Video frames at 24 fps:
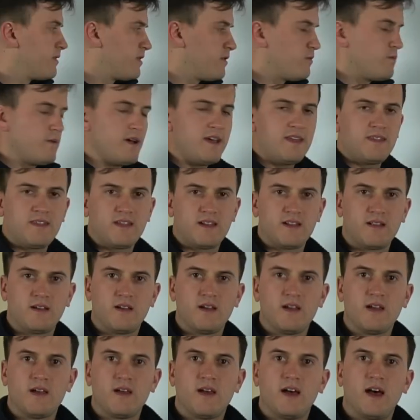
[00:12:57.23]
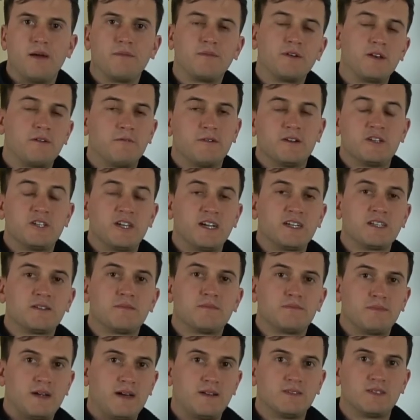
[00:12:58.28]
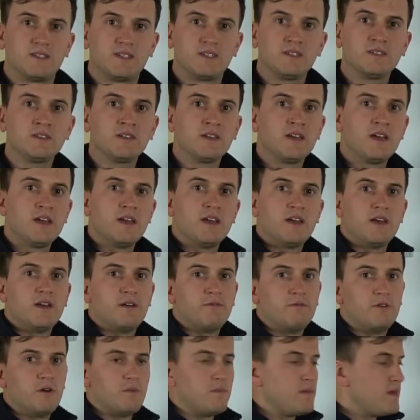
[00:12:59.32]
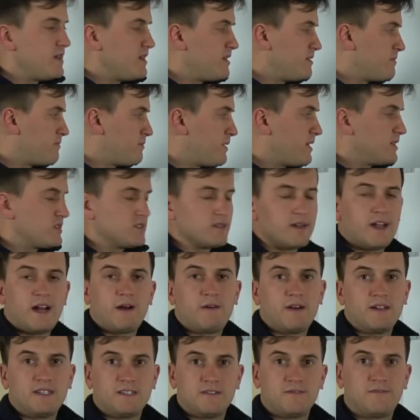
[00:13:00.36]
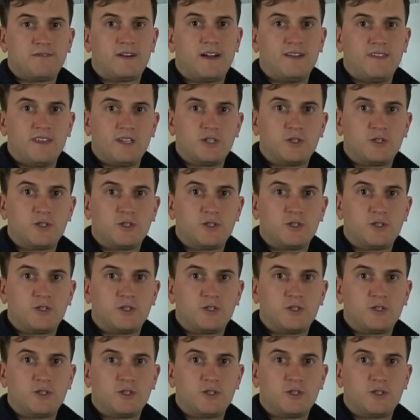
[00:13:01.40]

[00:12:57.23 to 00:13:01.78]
The way that I'm going to reject bounces will be based on how I define the